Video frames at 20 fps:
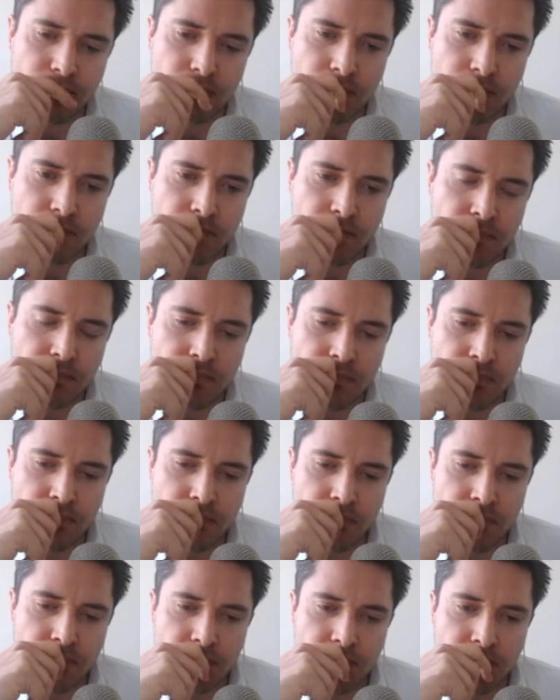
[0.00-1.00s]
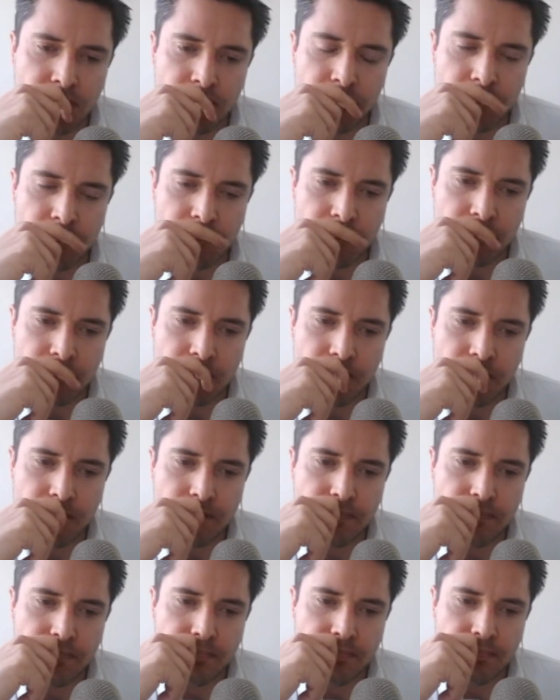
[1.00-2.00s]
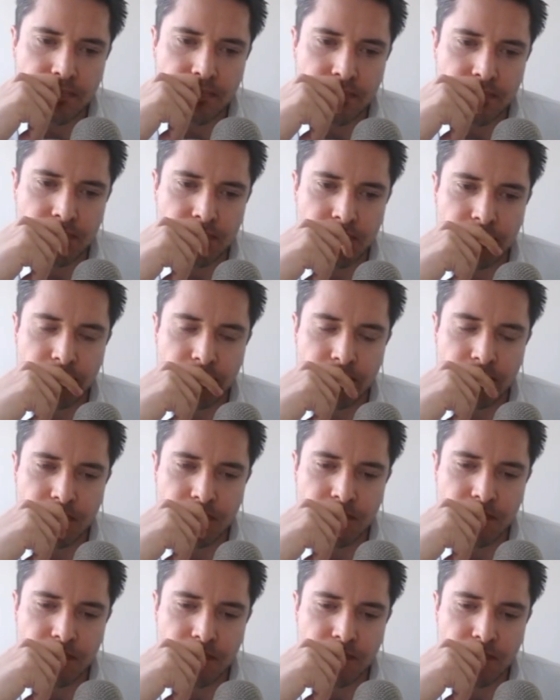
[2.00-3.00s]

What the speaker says: (silent)